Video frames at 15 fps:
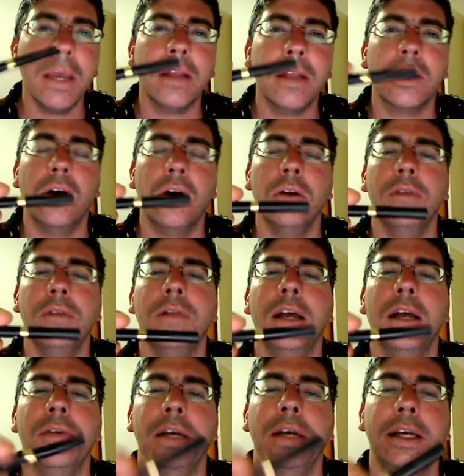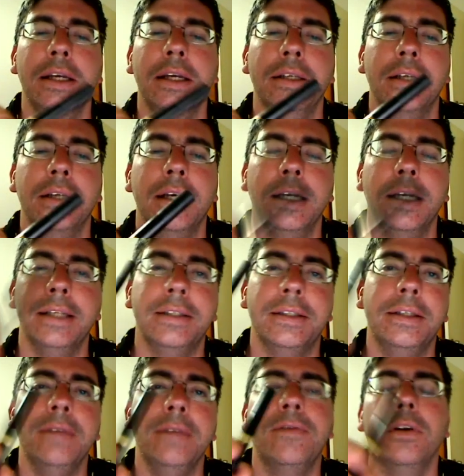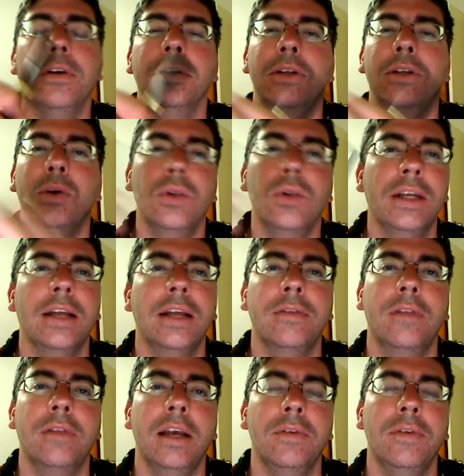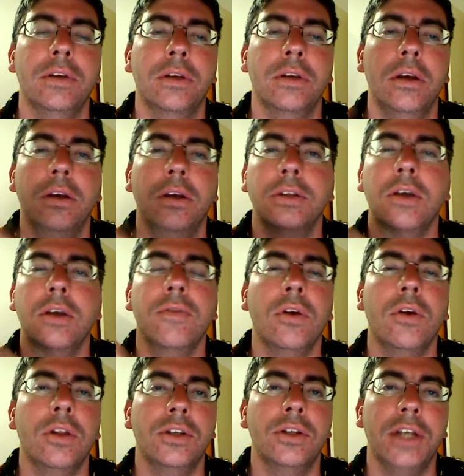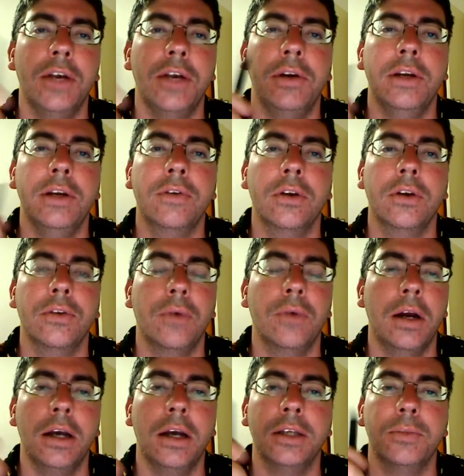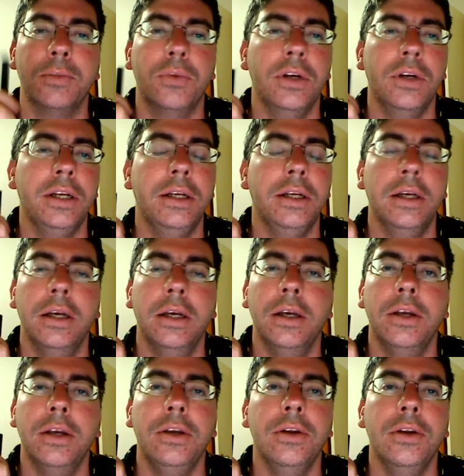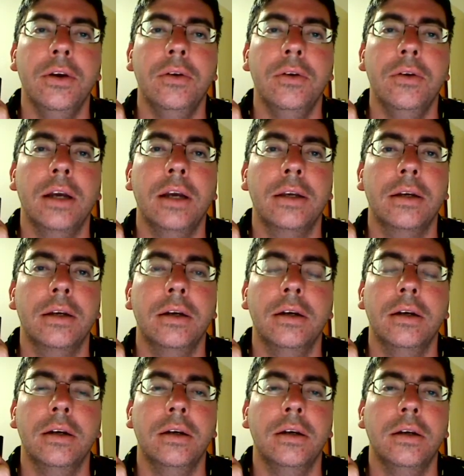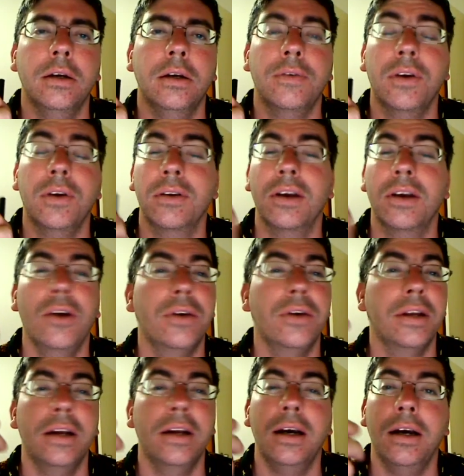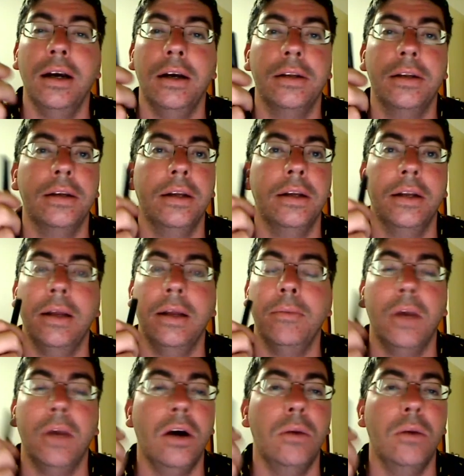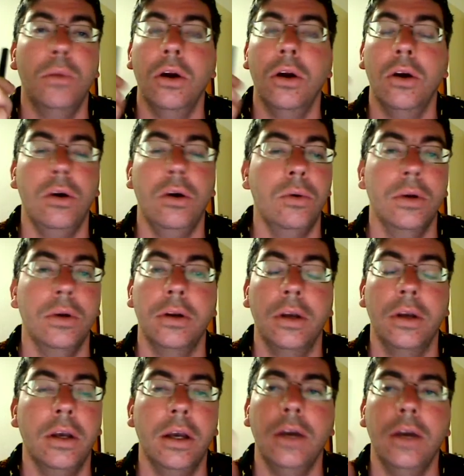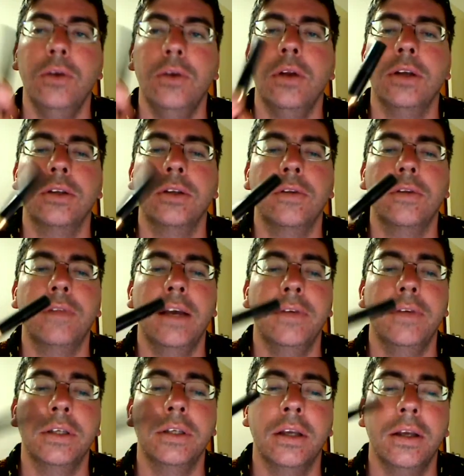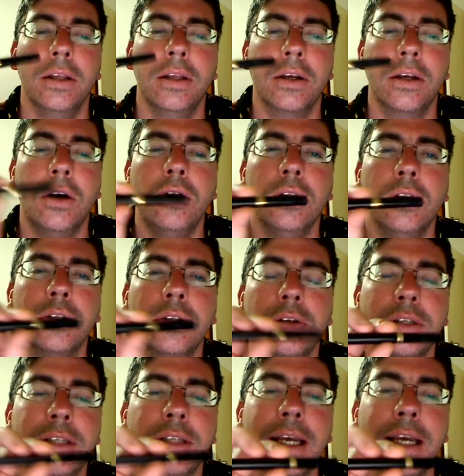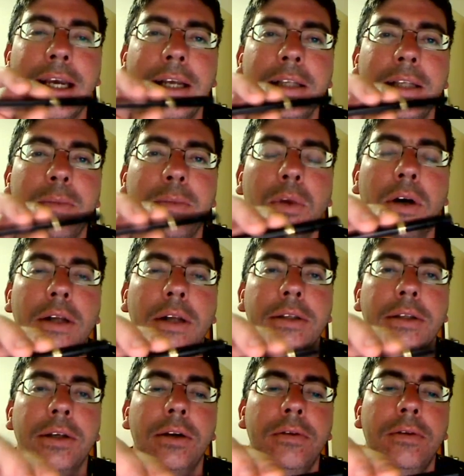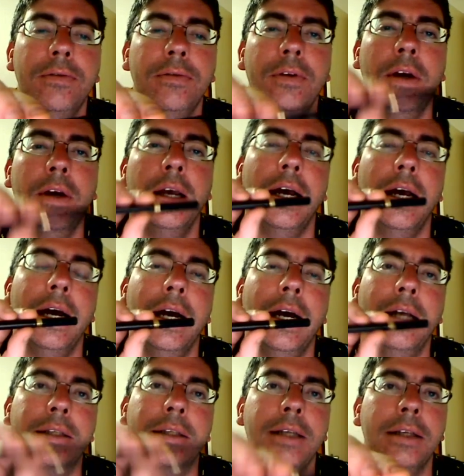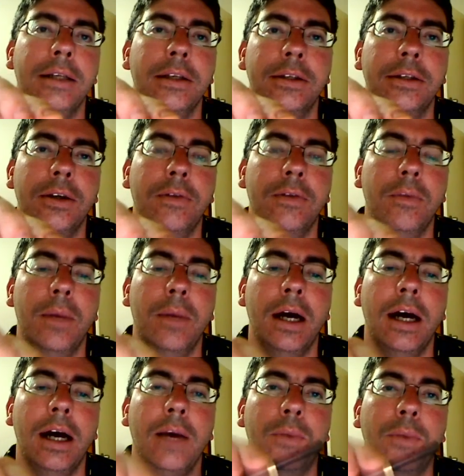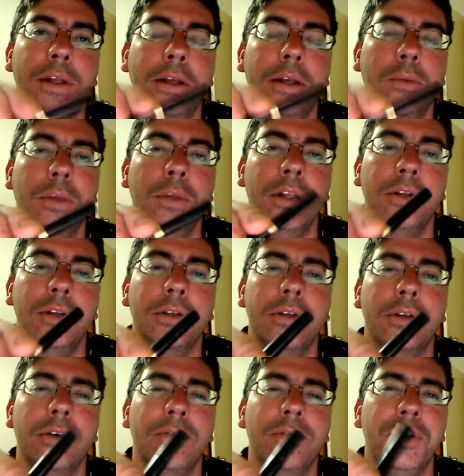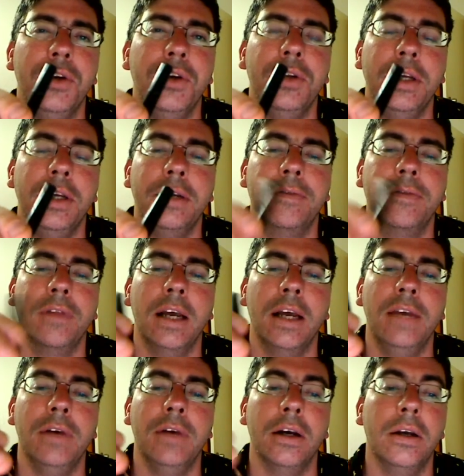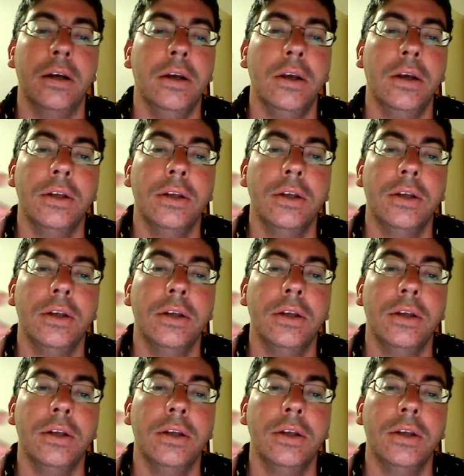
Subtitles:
the cola flavour is it's different to all the other flavours. So I've got the cherry, I've got the raspberry, you like I've got coconut and Marlboro and all those sort of flavours. Cola sort of stands by itself, sets itself apart with its sort of unique flavour.